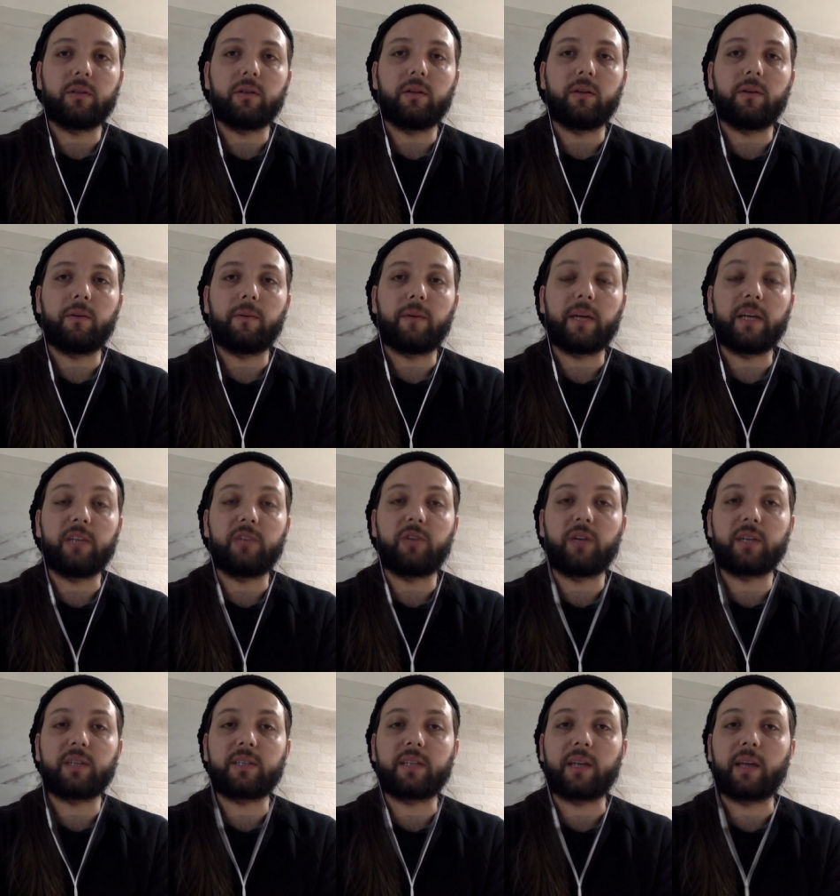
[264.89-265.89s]
a
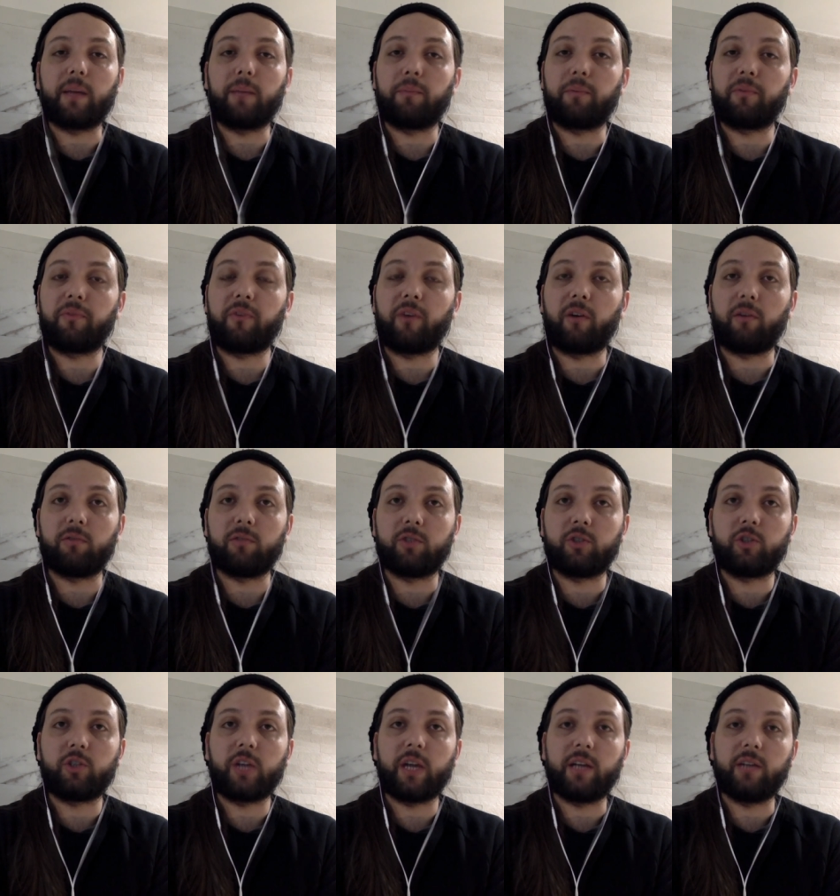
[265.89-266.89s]
drastic and profound
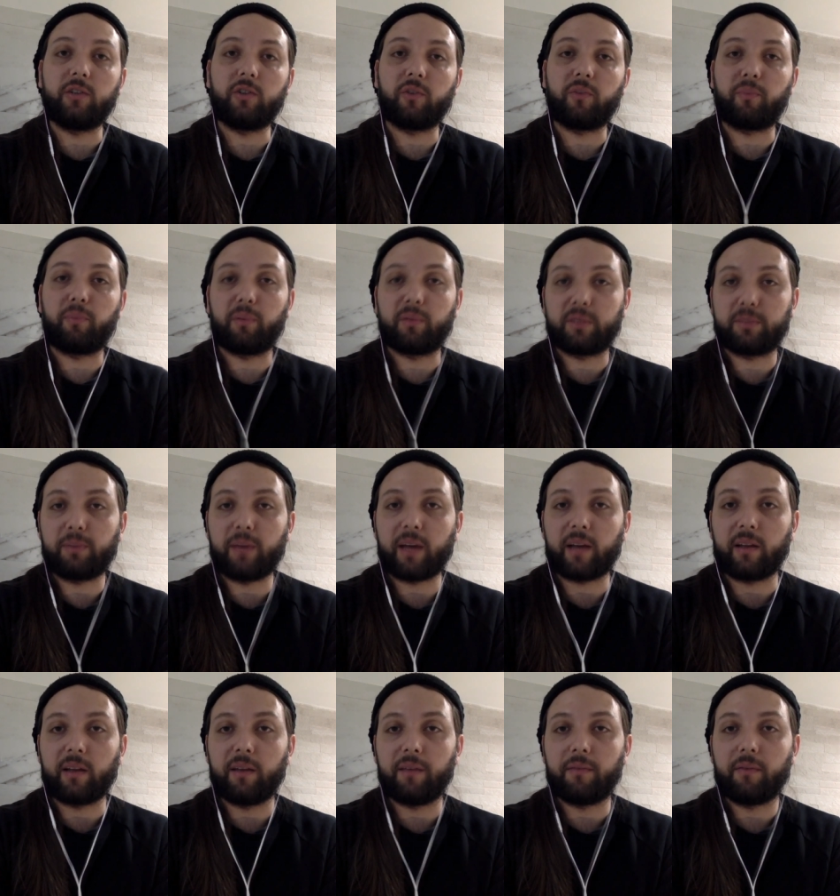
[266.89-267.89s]
change of
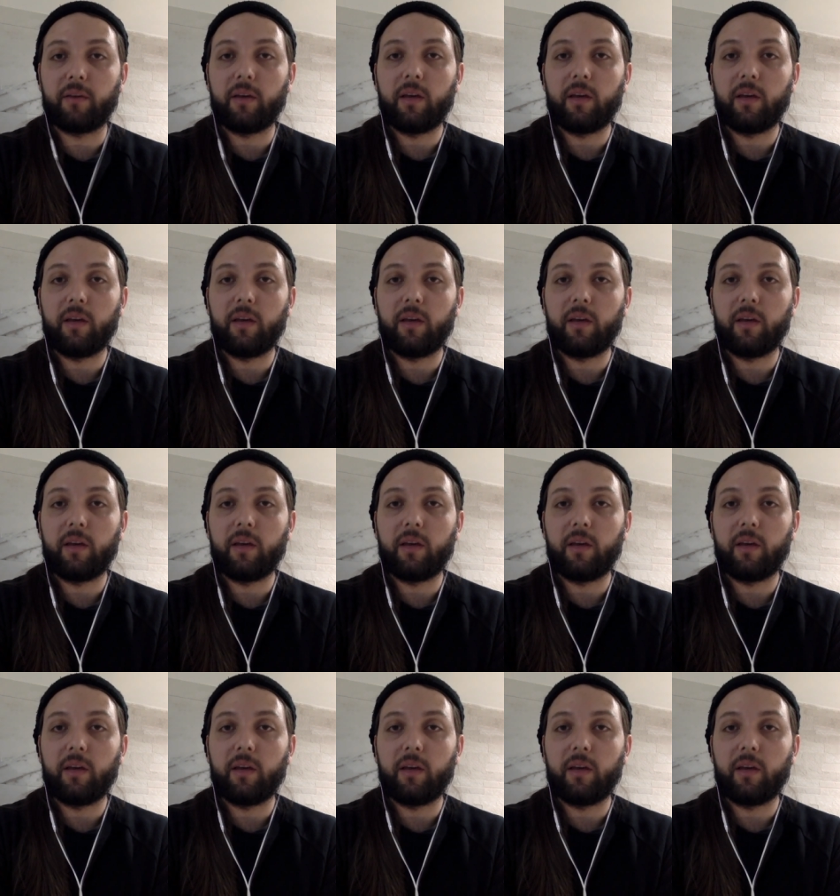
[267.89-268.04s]
perspective.